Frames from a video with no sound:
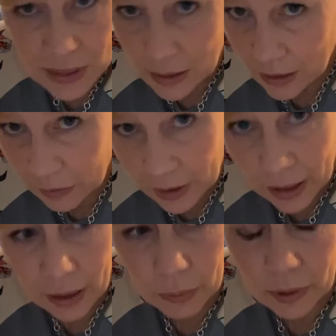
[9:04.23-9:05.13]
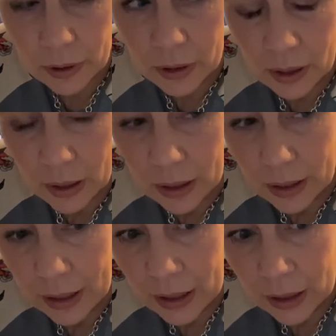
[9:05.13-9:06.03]
in every hour.
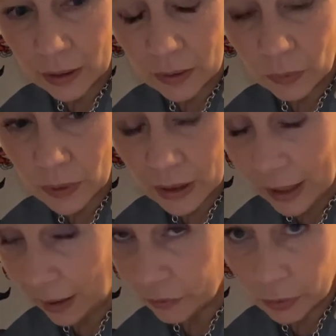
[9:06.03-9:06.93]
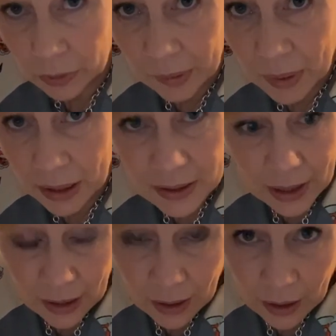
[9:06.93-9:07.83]
And when I have a really bad day,